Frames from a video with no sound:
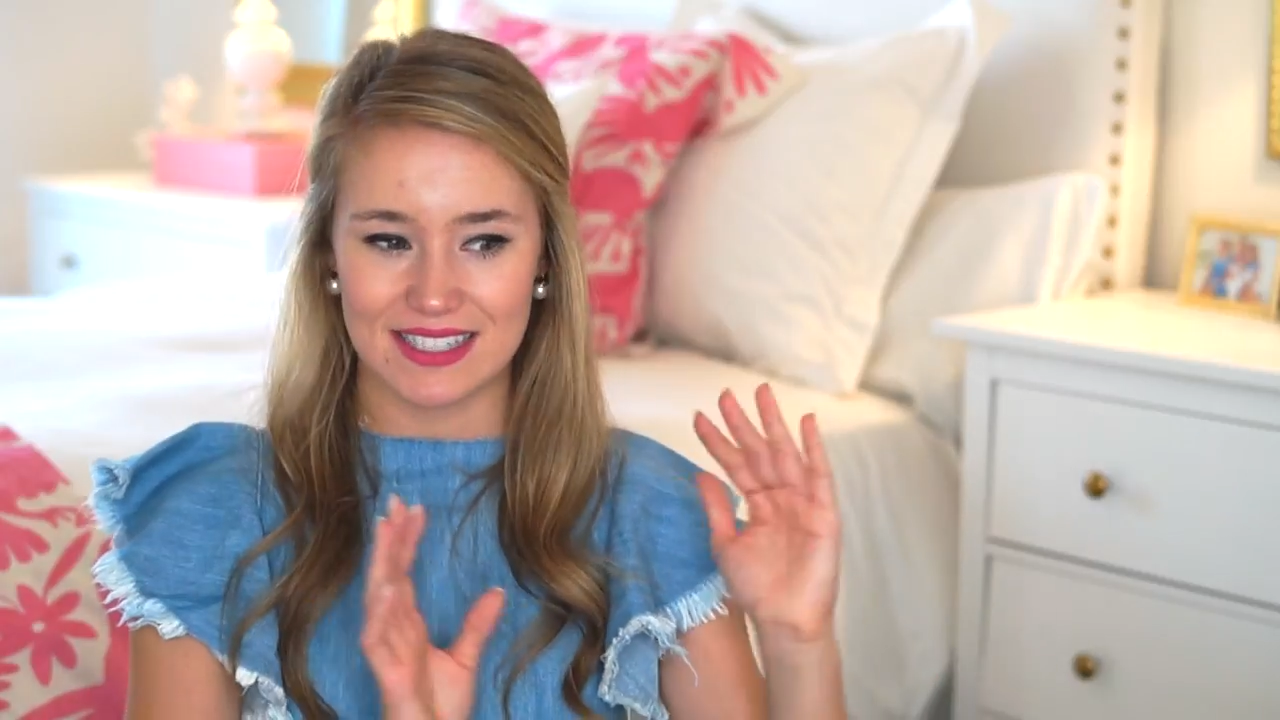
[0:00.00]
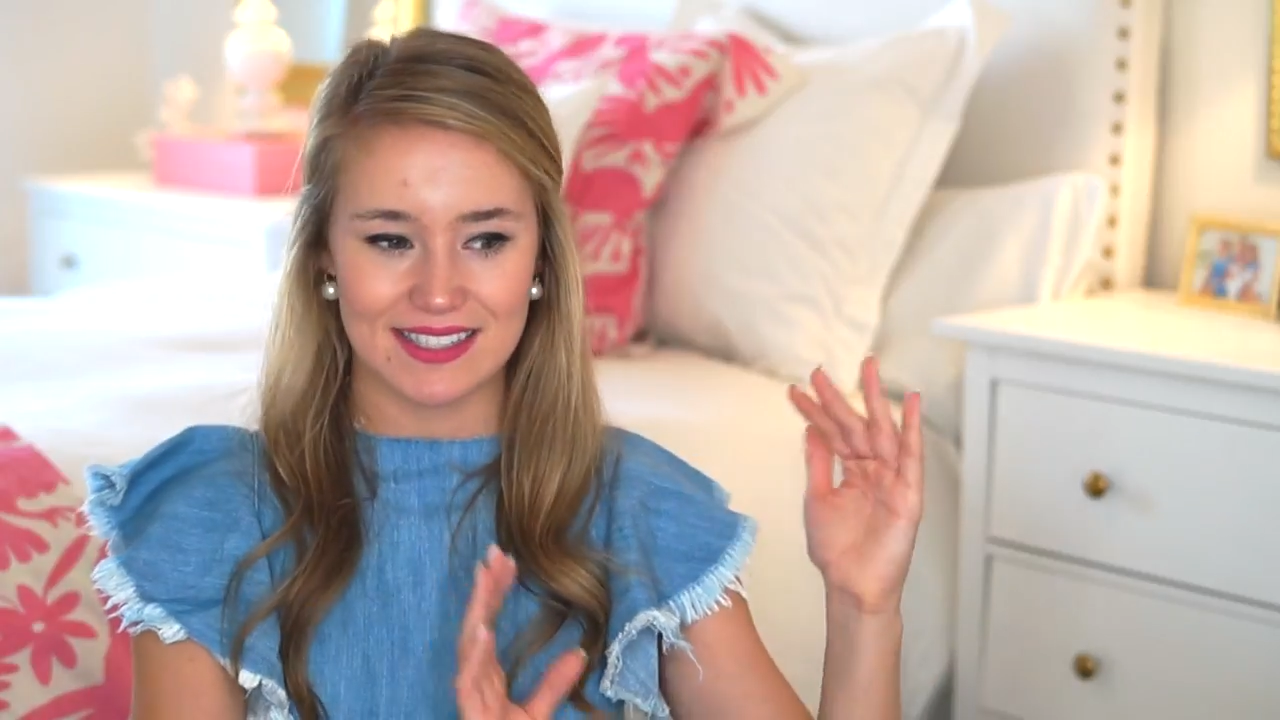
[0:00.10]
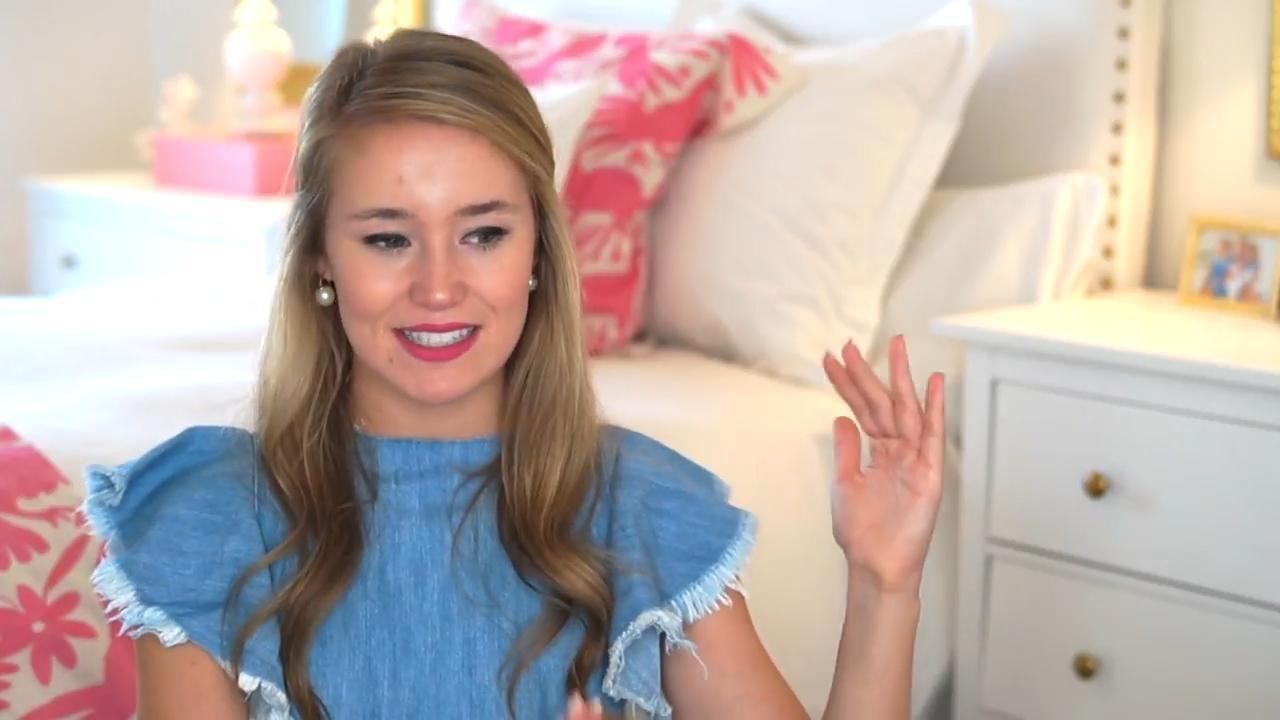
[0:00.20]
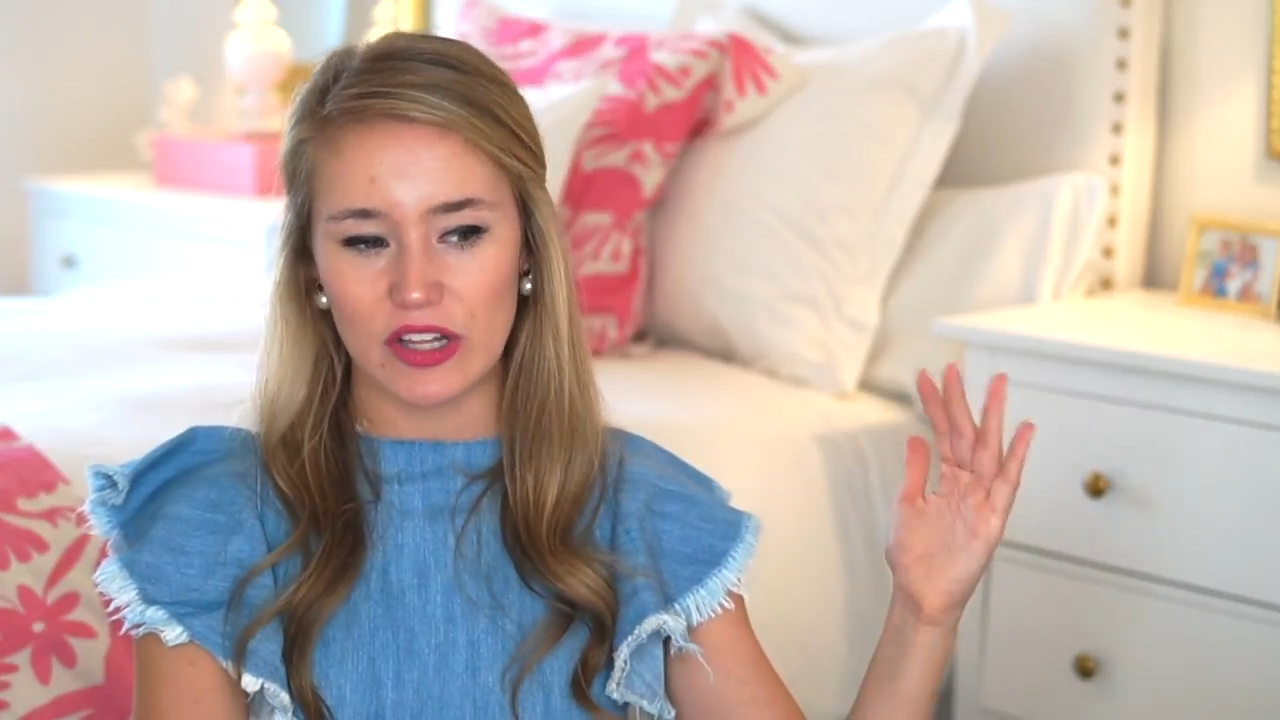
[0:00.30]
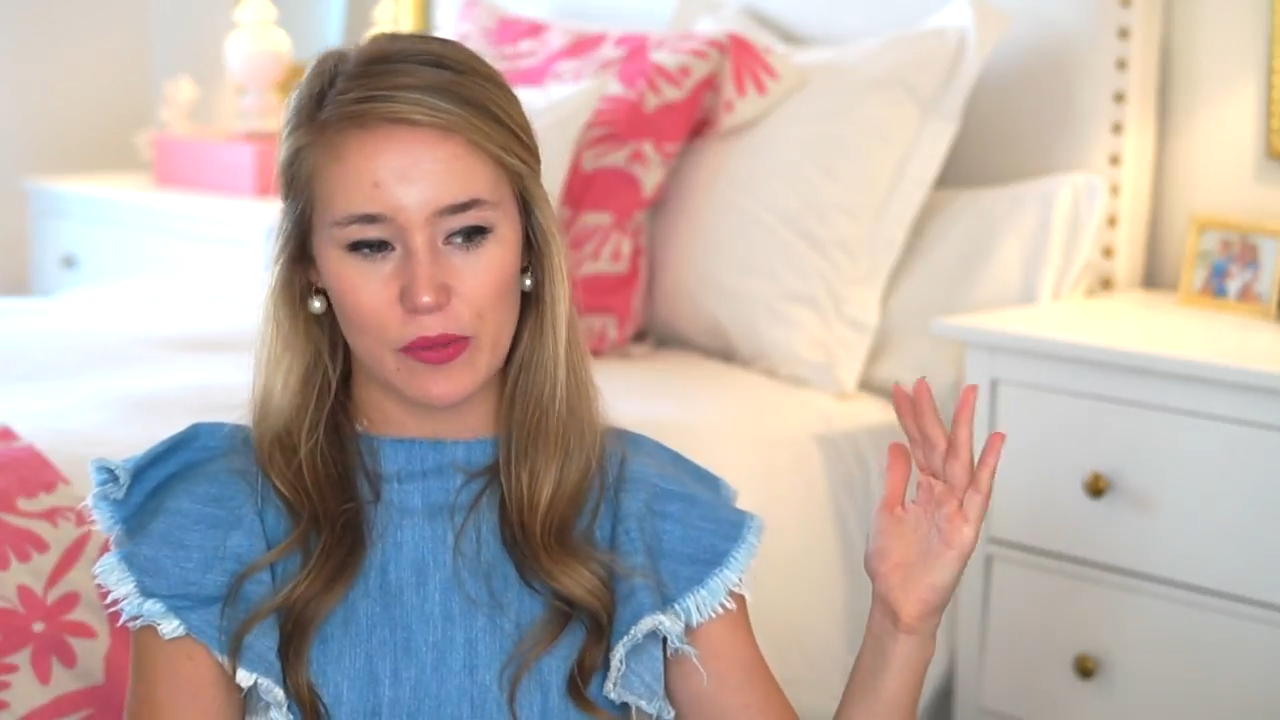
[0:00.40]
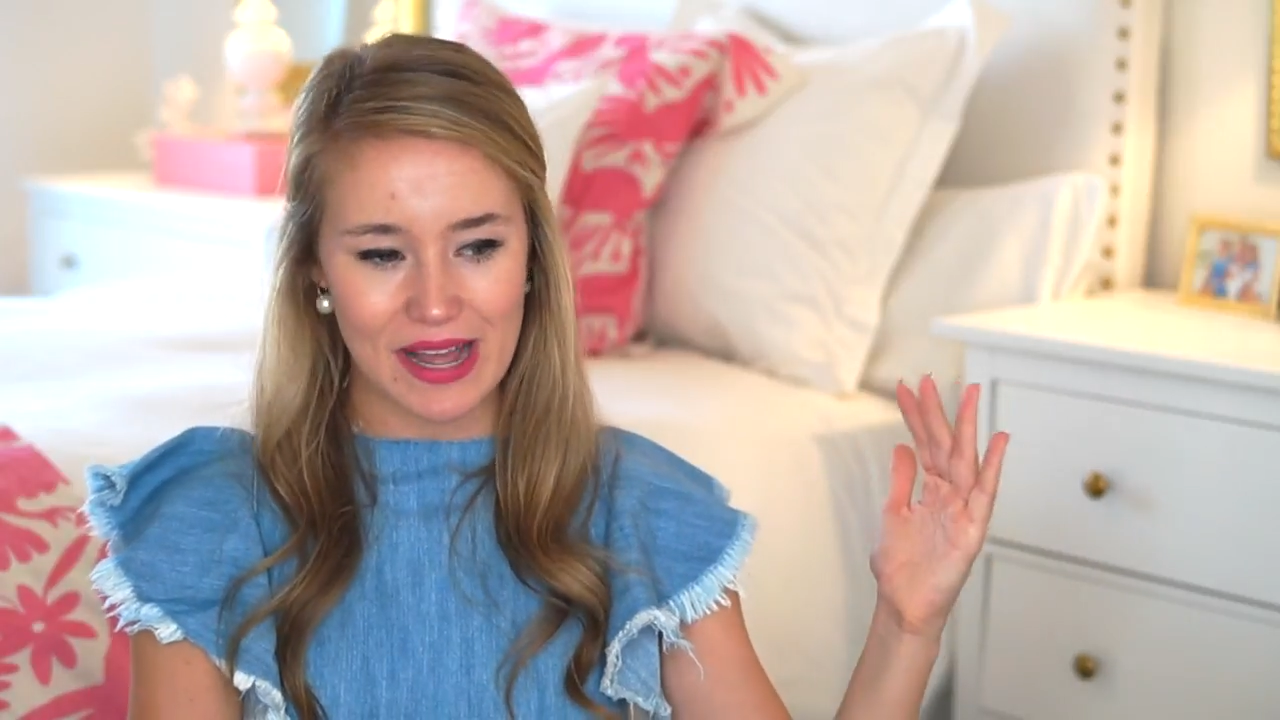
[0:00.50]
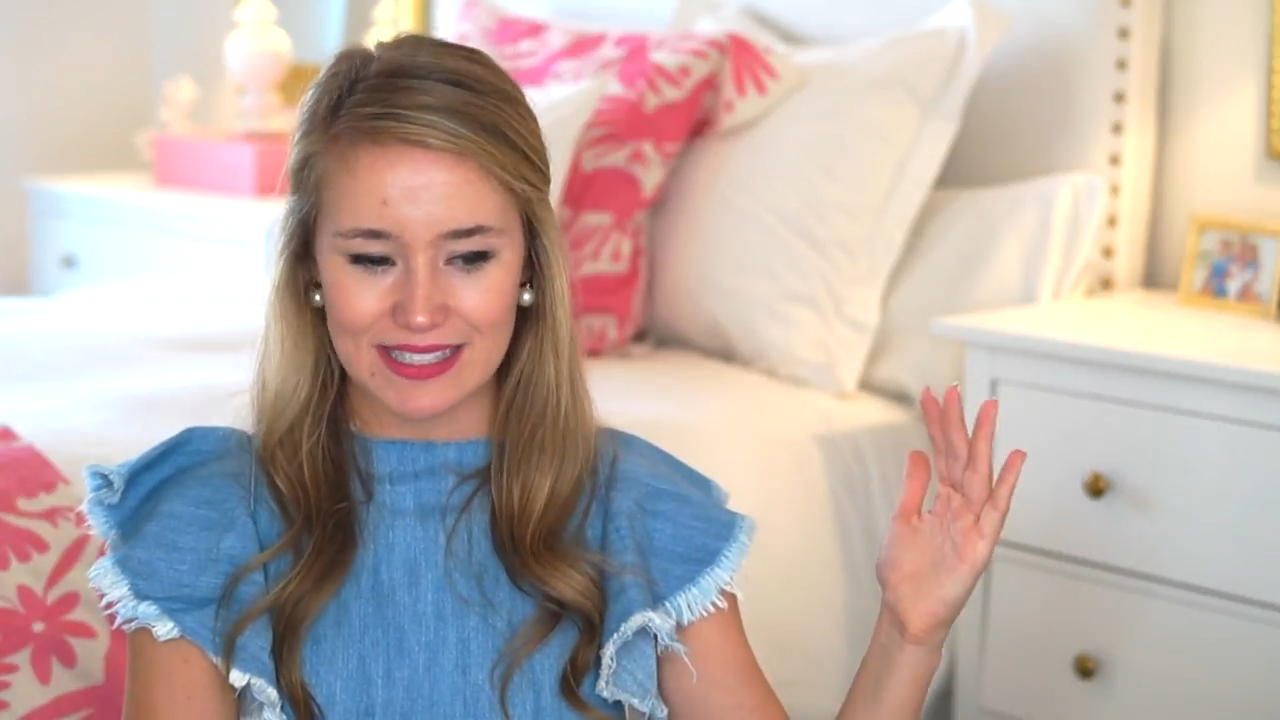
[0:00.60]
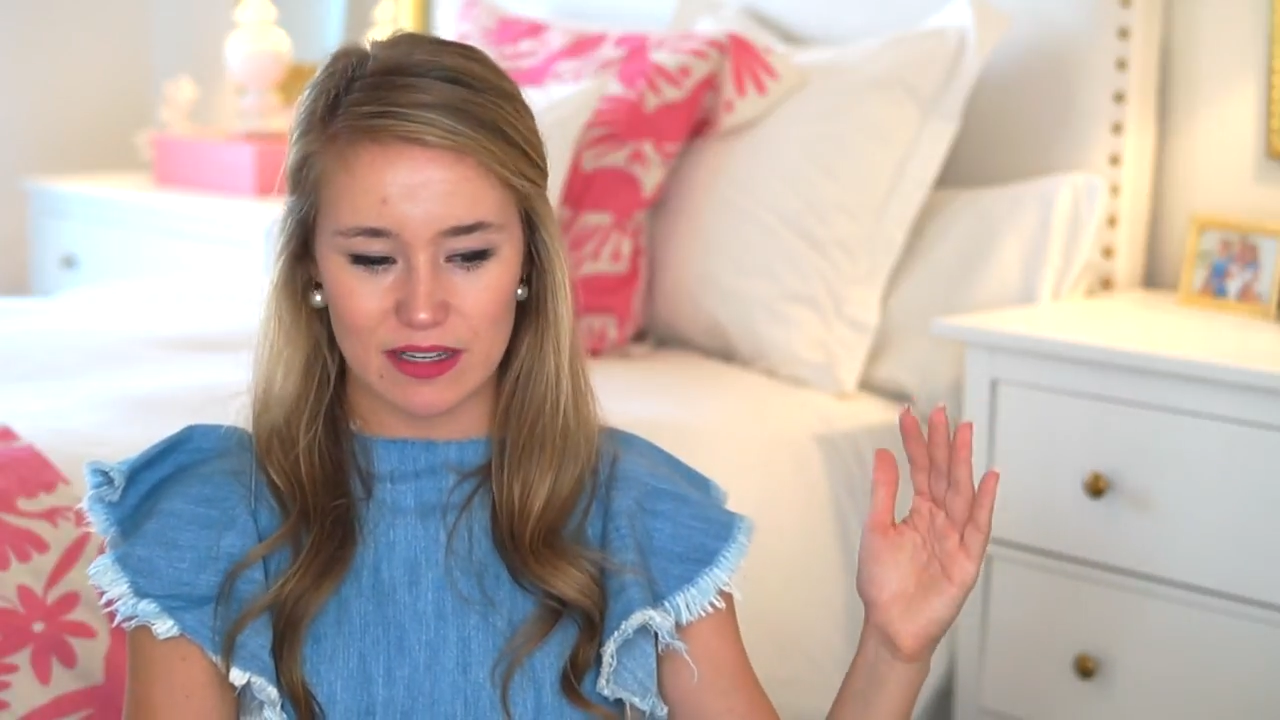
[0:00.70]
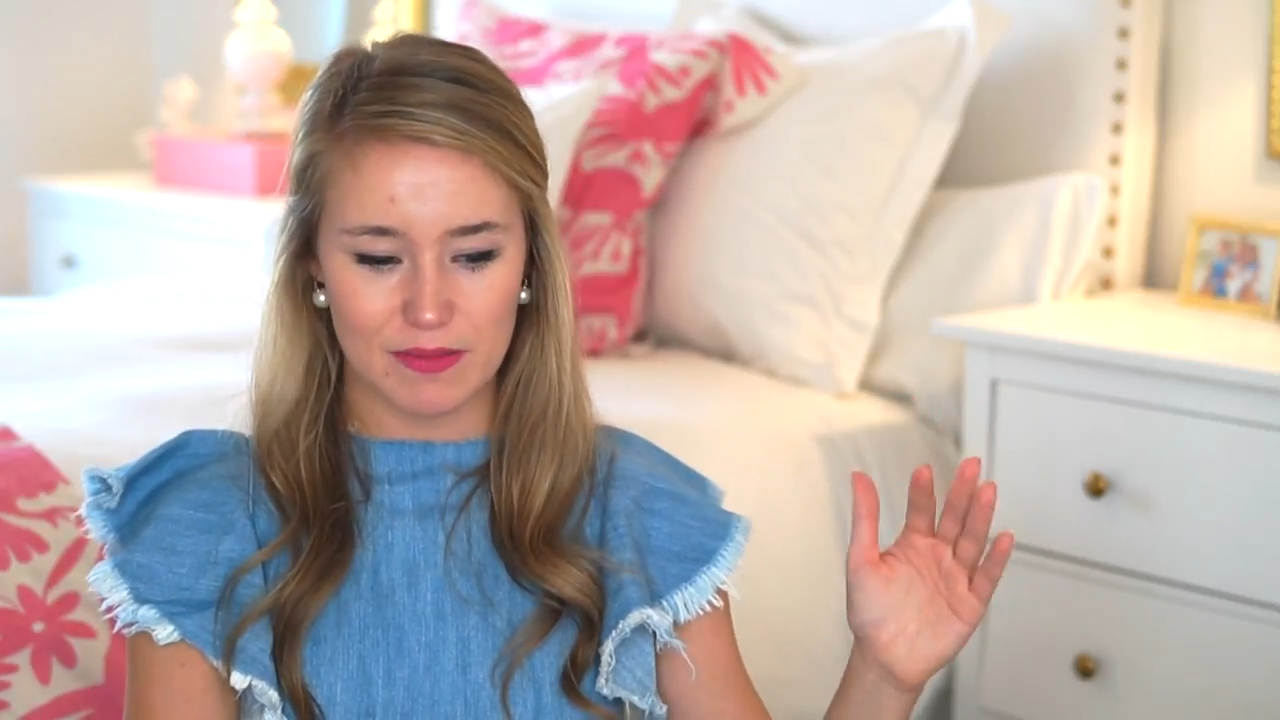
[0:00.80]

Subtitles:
silhouette